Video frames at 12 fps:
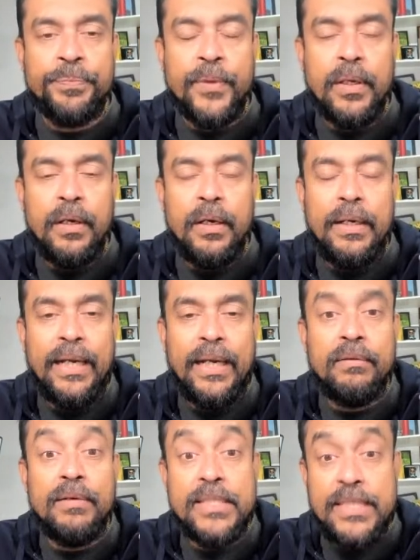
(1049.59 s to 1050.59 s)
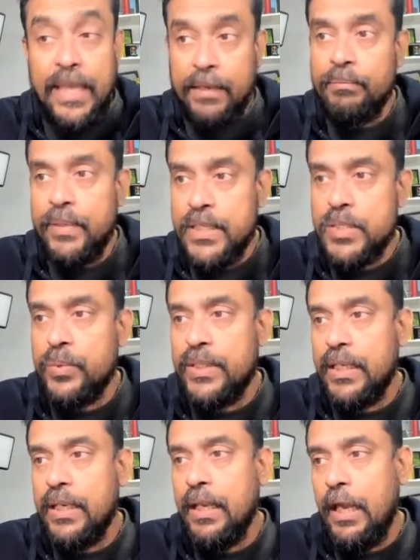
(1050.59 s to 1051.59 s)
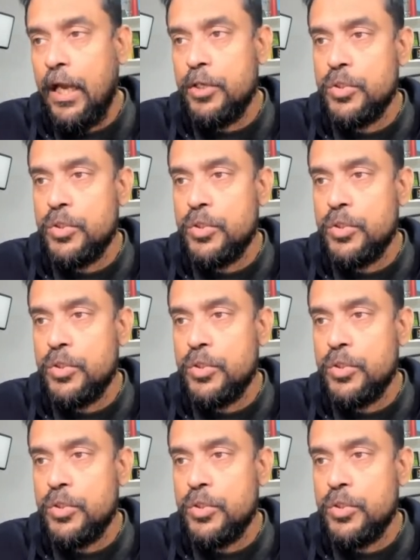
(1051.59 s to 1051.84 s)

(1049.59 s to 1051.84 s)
network segments within Azure.